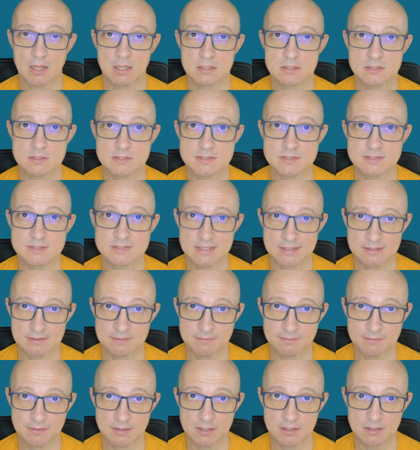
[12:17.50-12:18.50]

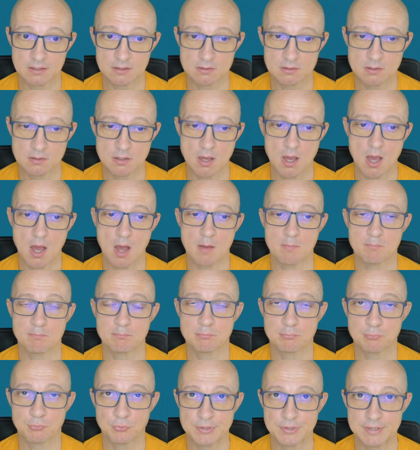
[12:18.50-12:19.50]
Second thing,
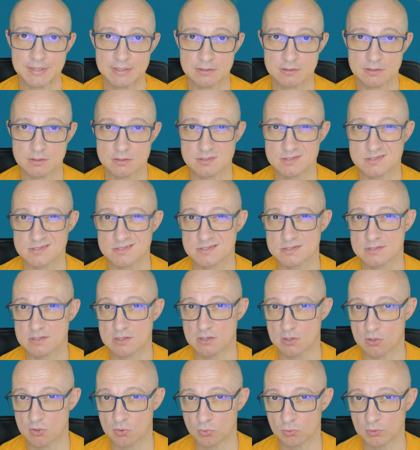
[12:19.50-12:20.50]
print
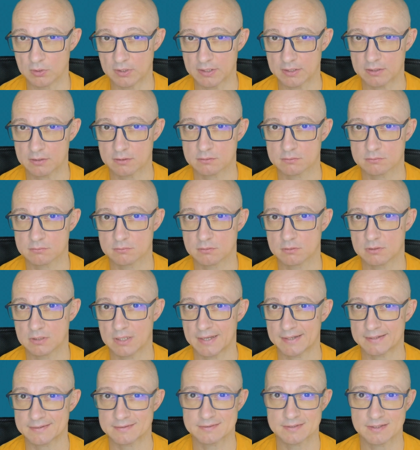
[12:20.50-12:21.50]
slowly,
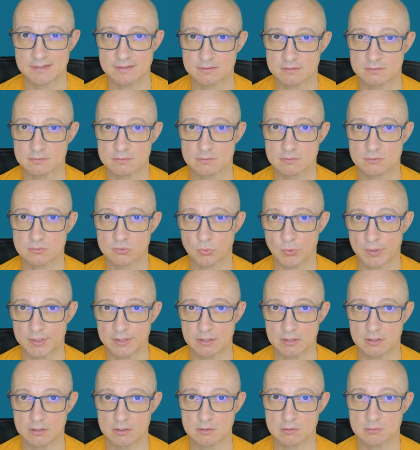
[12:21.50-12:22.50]
like
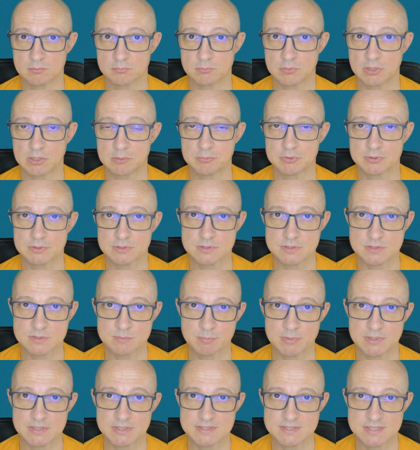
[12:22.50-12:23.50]
10-20 millimeters
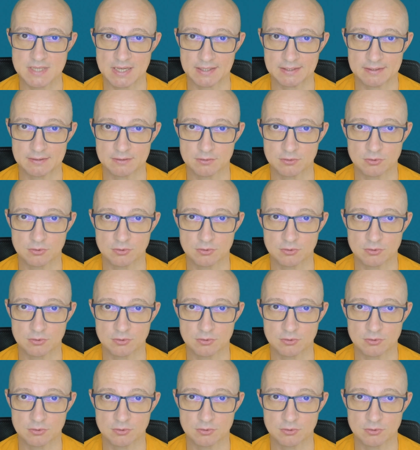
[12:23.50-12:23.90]
per second.